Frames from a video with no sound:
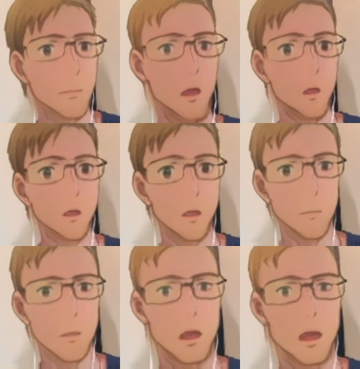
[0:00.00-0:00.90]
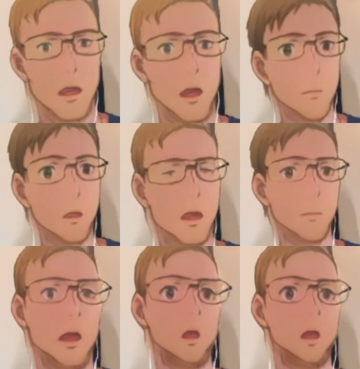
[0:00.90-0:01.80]
power consumption, and how much the
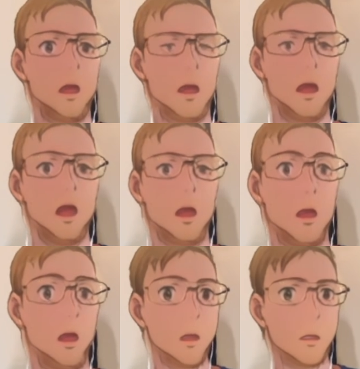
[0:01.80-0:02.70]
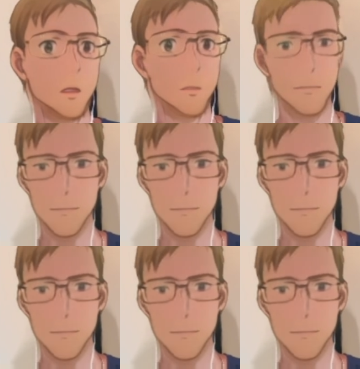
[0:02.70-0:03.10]
power costs.